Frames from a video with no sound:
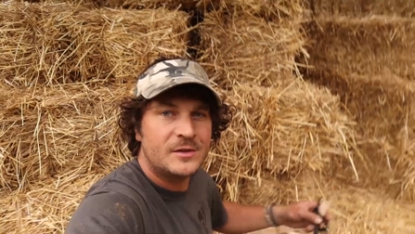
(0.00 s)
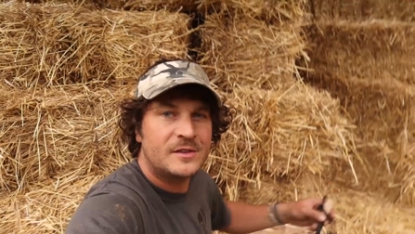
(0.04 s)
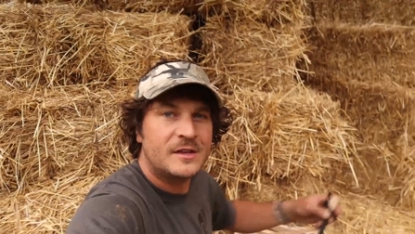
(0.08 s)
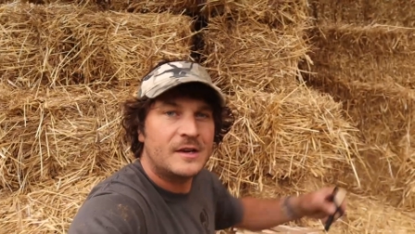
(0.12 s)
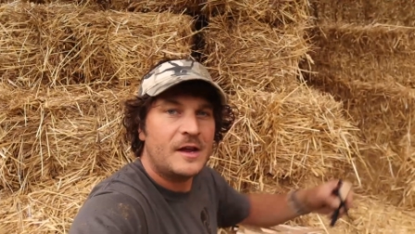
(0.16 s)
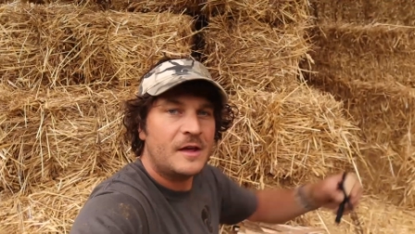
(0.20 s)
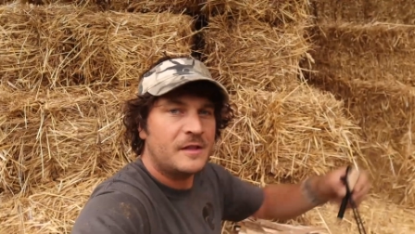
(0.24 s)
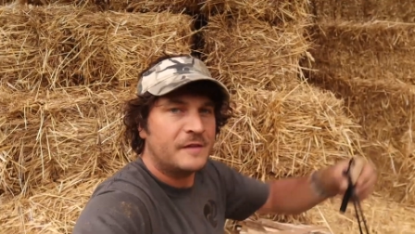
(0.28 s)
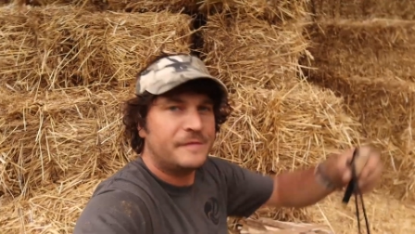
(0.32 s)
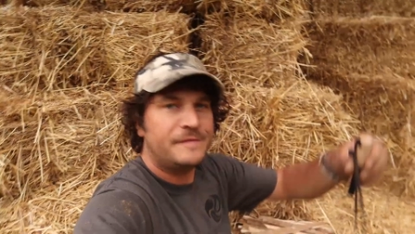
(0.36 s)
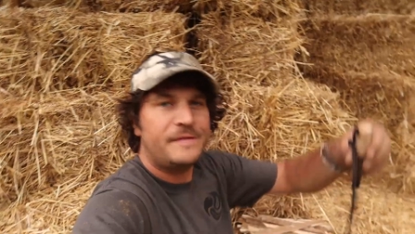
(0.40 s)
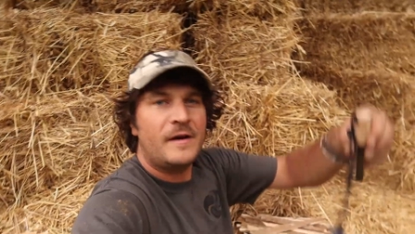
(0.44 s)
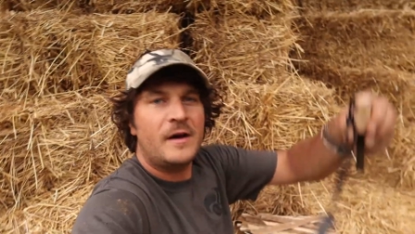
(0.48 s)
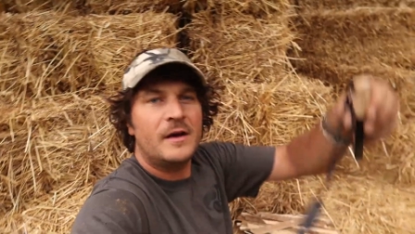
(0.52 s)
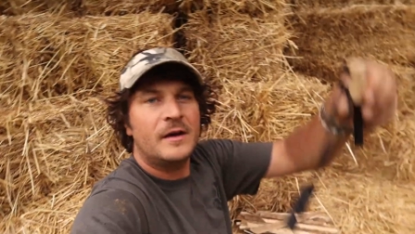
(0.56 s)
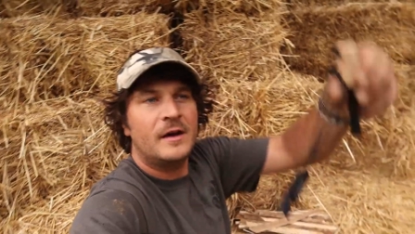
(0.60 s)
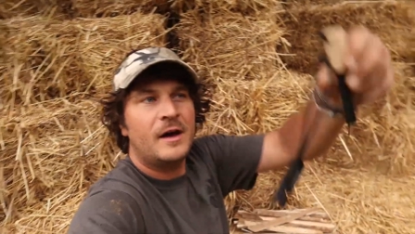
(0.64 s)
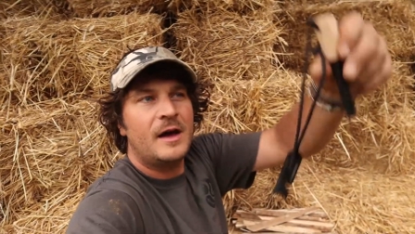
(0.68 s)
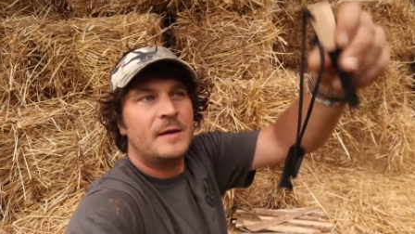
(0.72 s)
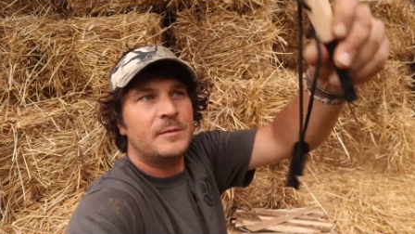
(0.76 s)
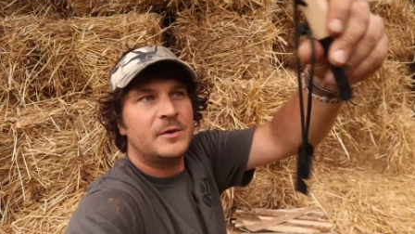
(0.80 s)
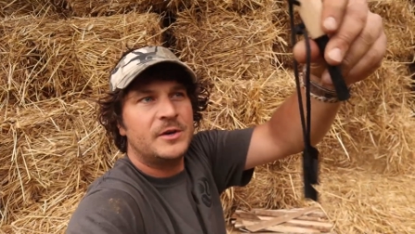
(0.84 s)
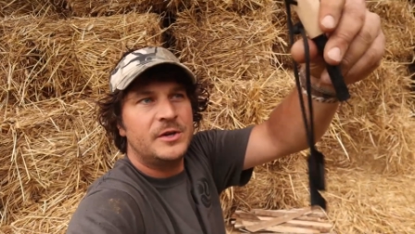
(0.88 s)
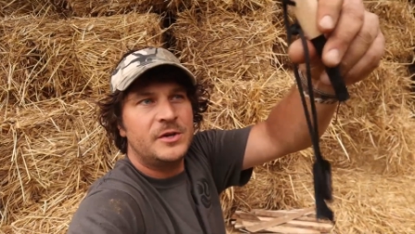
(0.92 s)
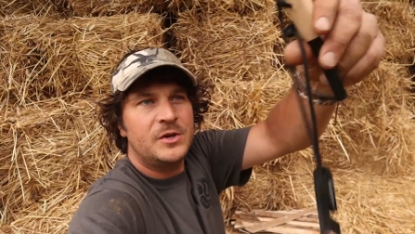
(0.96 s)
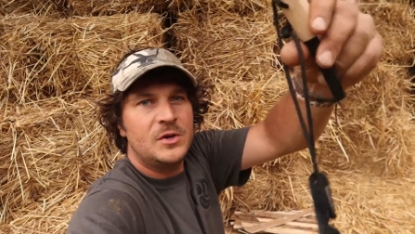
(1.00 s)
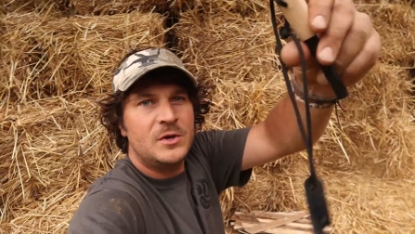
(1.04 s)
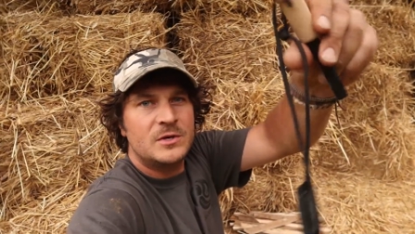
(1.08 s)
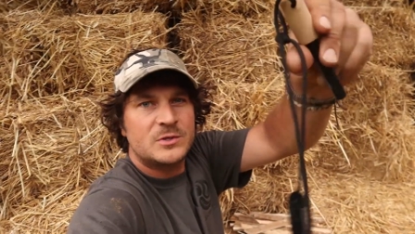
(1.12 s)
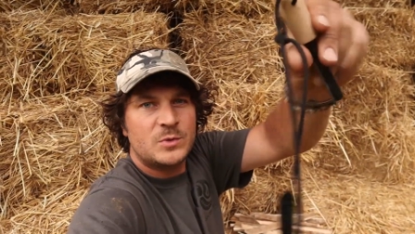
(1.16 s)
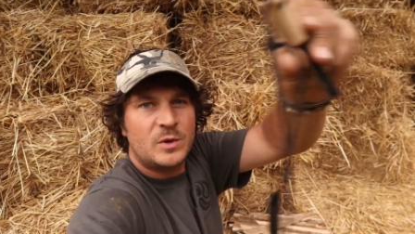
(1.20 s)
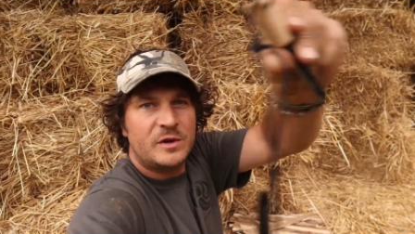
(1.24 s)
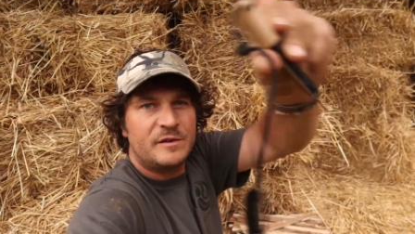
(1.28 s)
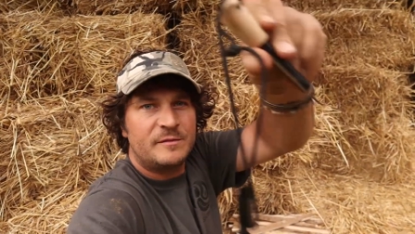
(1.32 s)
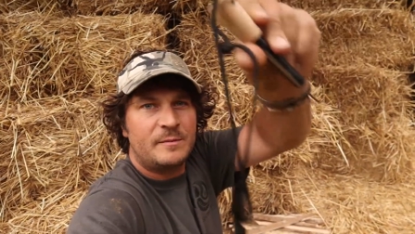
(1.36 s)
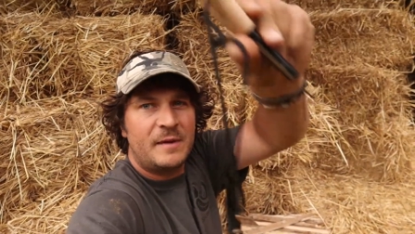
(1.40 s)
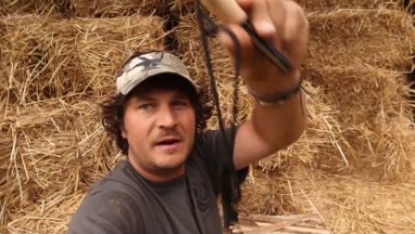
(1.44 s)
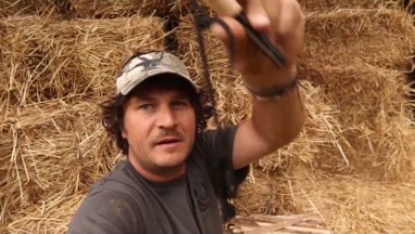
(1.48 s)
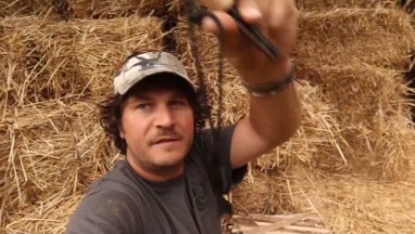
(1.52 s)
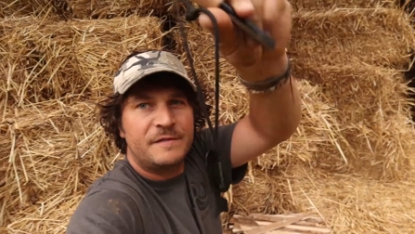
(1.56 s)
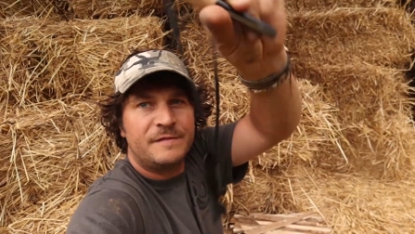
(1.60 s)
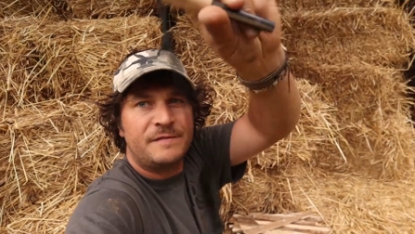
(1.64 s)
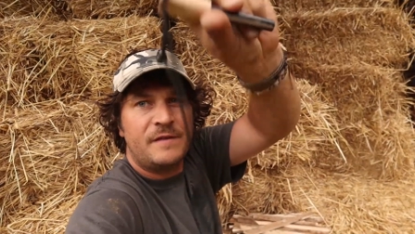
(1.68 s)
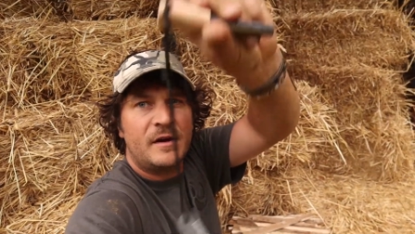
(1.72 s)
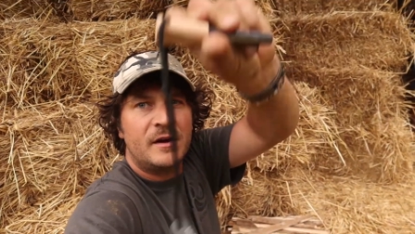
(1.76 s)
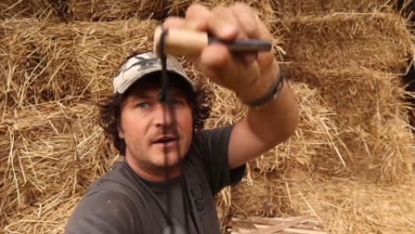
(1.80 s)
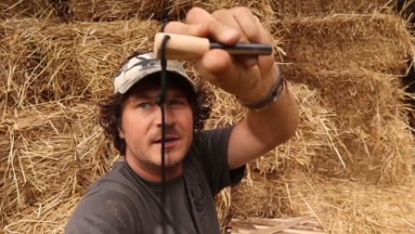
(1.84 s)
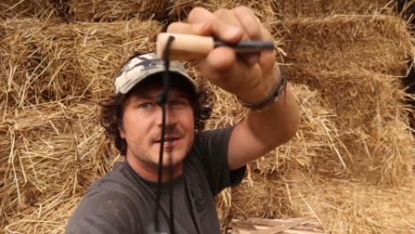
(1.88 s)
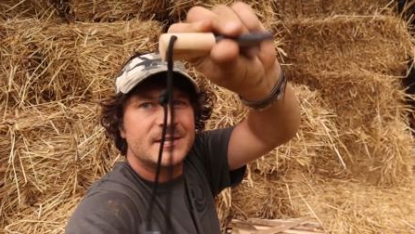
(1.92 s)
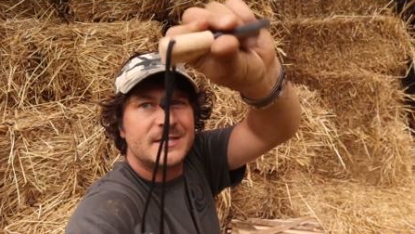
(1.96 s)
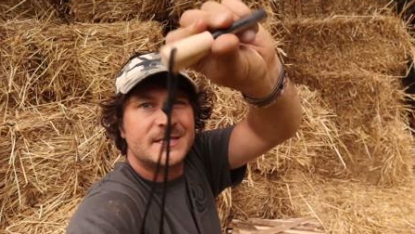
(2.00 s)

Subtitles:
to light the fire, I'm going to use one of my fire